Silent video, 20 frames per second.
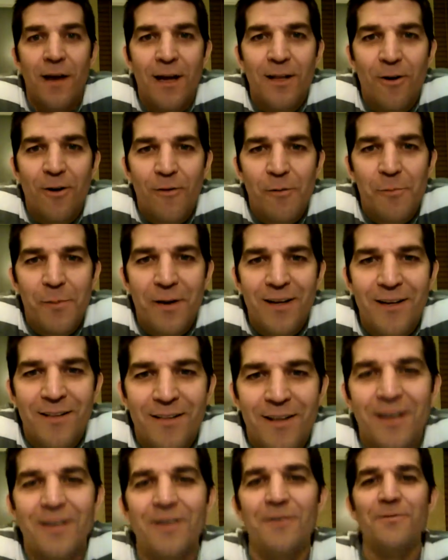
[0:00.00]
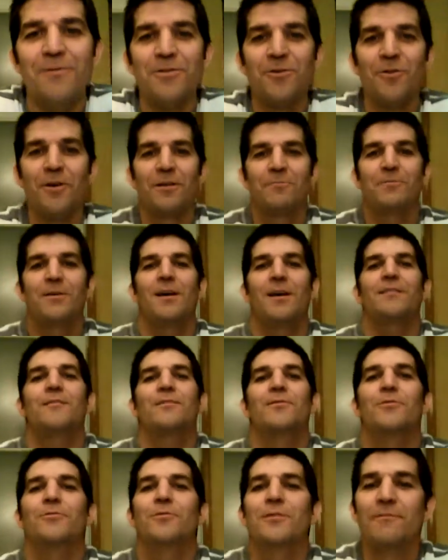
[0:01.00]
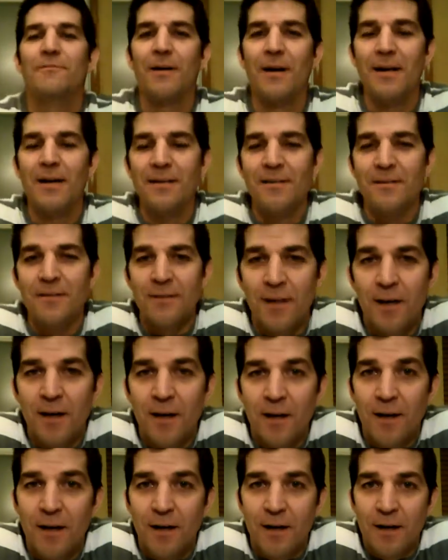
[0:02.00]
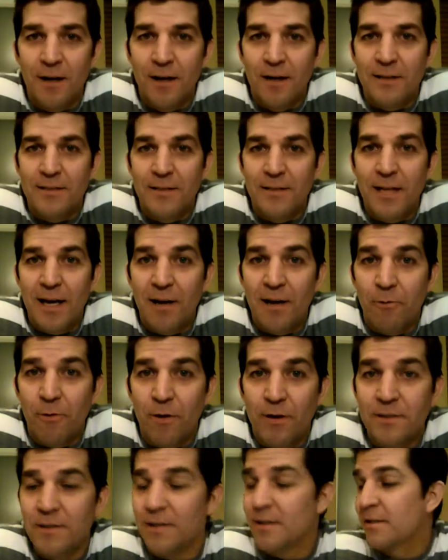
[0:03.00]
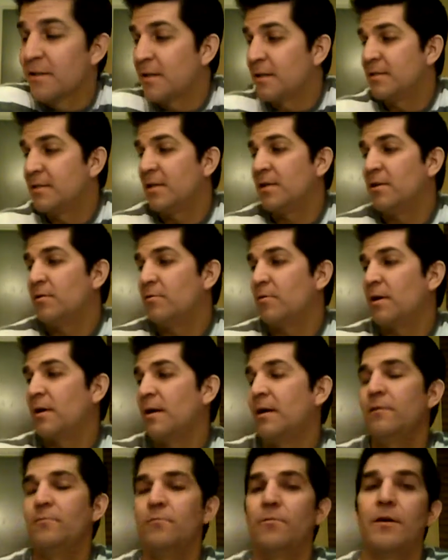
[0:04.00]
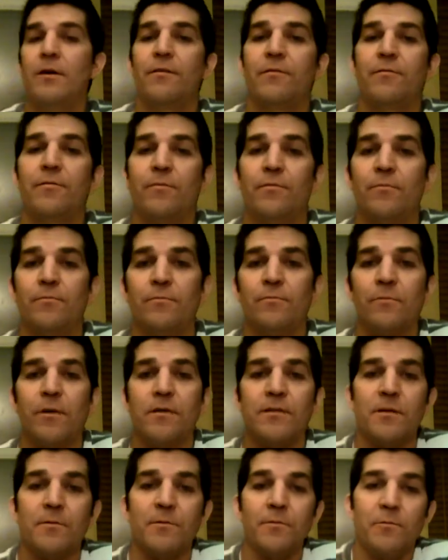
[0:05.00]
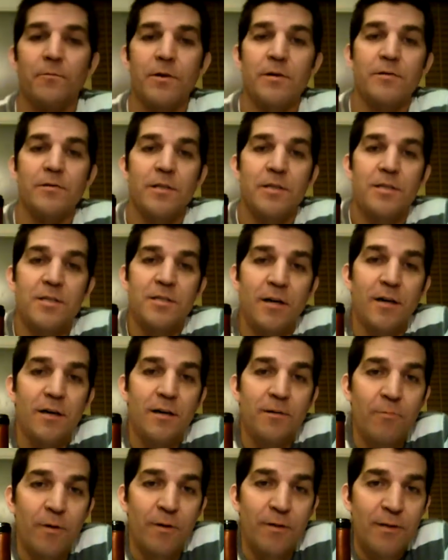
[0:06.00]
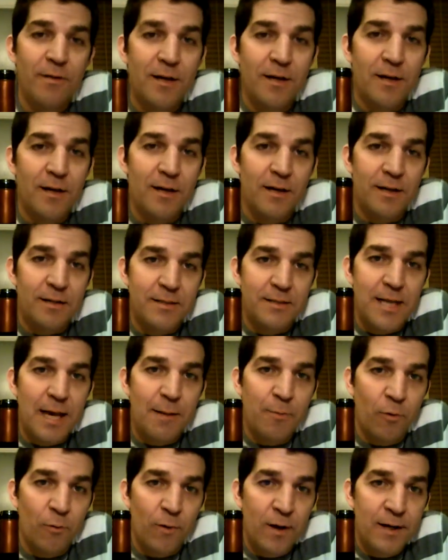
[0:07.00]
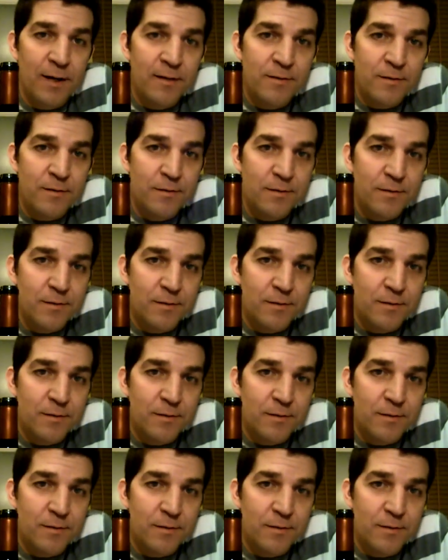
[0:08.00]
Hello everybody, and thank you for joining me at The Lonely Vine. Today I wanted to continue on with something we recently started with the table wines,